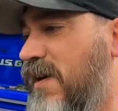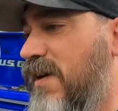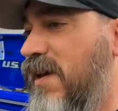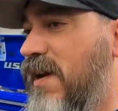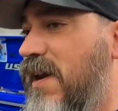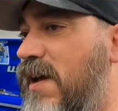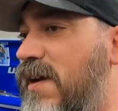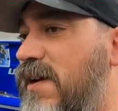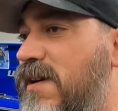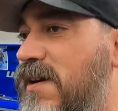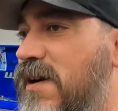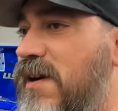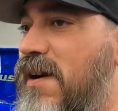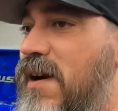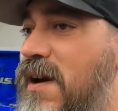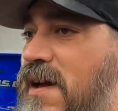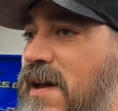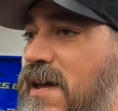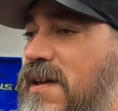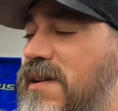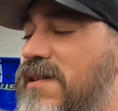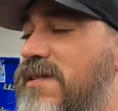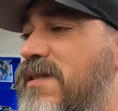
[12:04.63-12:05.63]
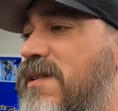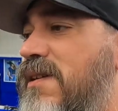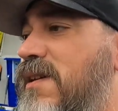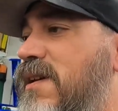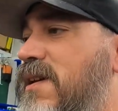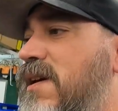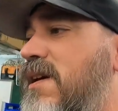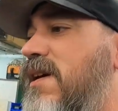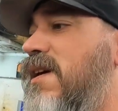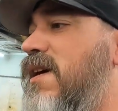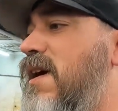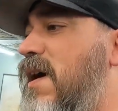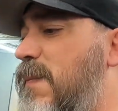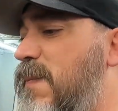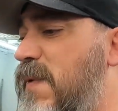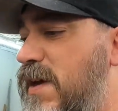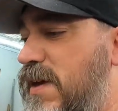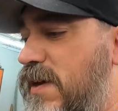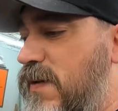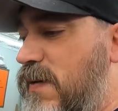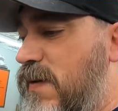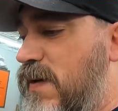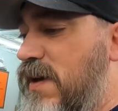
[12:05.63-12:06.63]
I can get out here at night, I
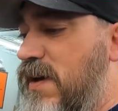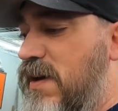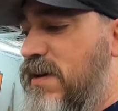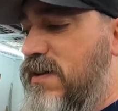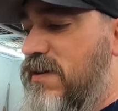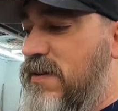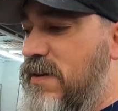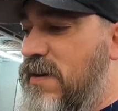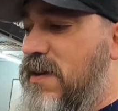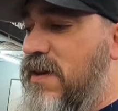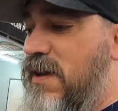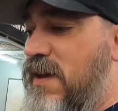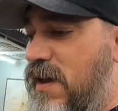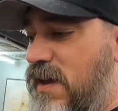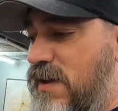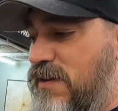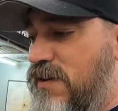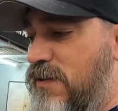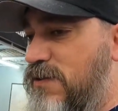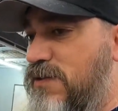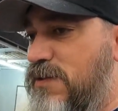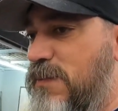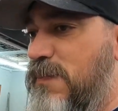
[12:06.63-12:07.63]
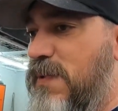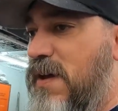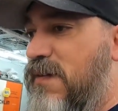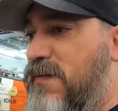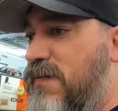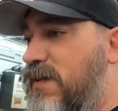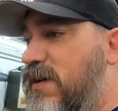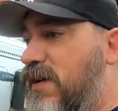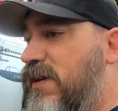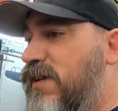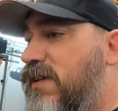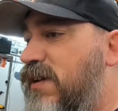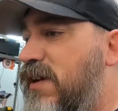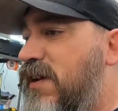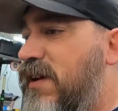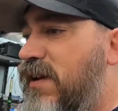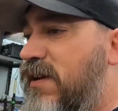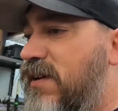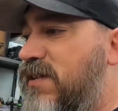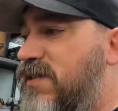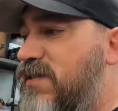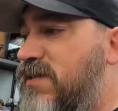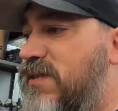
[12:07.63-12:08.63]
may go ahead and do some buffing and
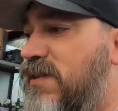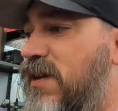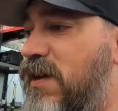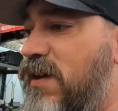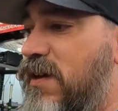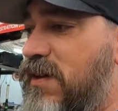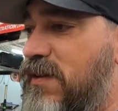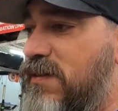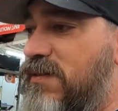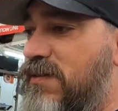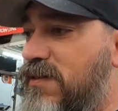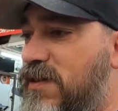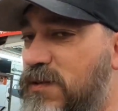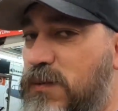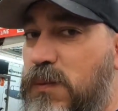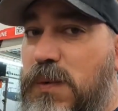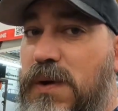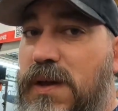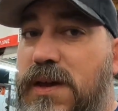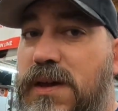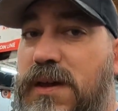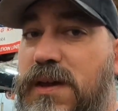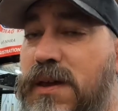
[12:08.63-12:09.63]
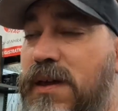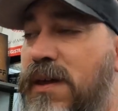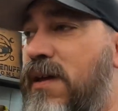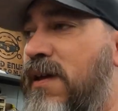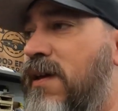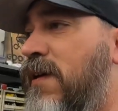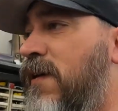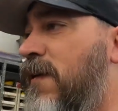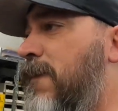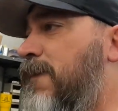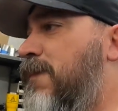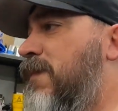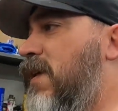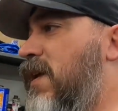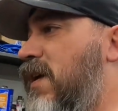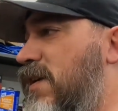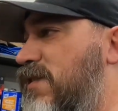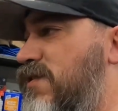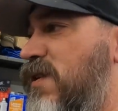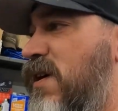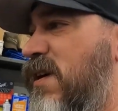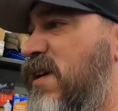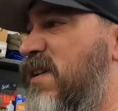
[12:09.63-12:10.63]
cleaning this week
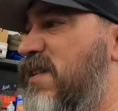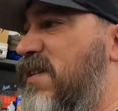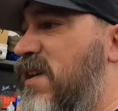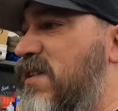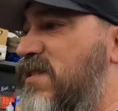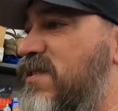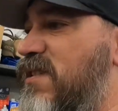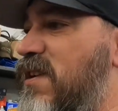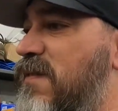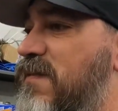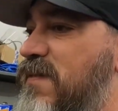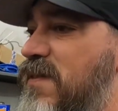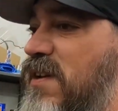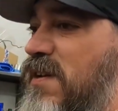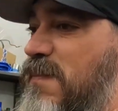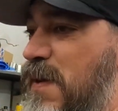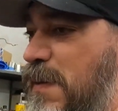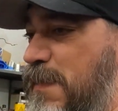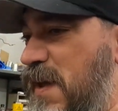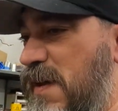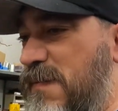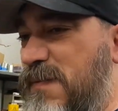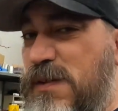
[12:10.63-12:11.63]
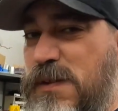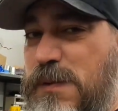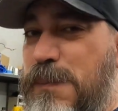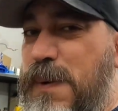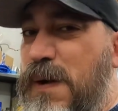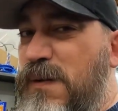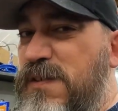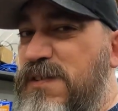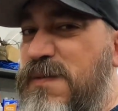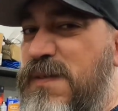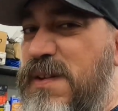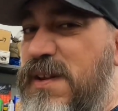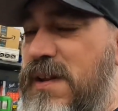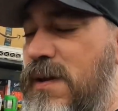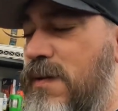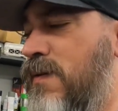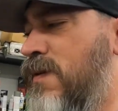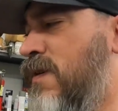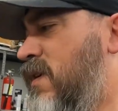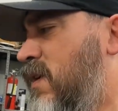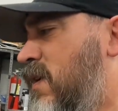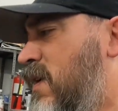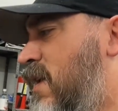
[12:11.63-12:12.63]
and try to get that stuff done. Maybe have a little bonus video.